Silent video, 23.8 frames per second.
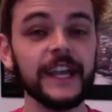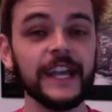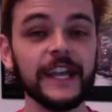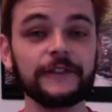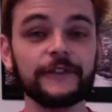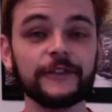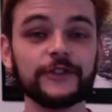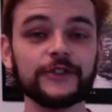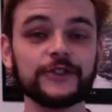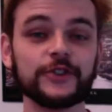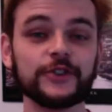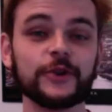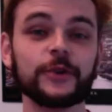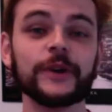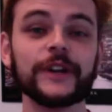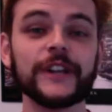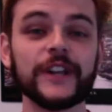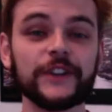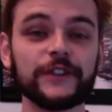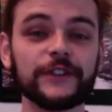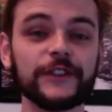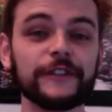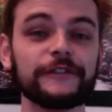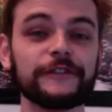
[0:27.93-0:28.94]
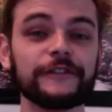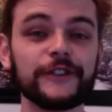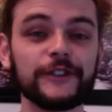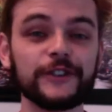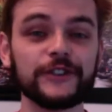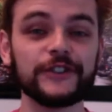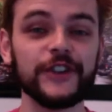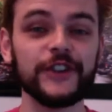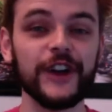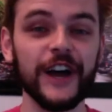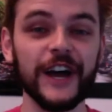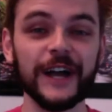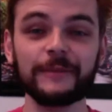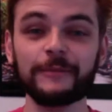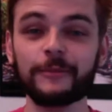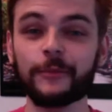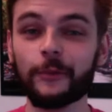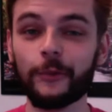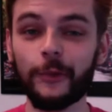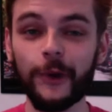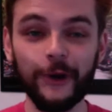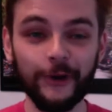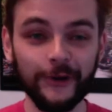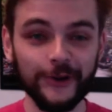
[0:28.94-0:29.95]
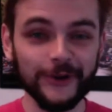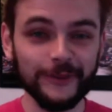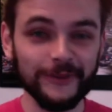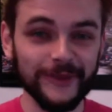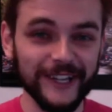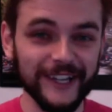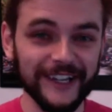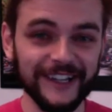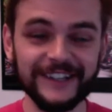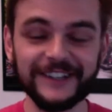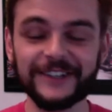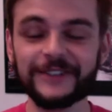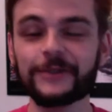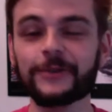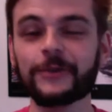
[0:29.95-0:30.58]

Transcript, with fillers: If you're joining us for the first time, welcome in.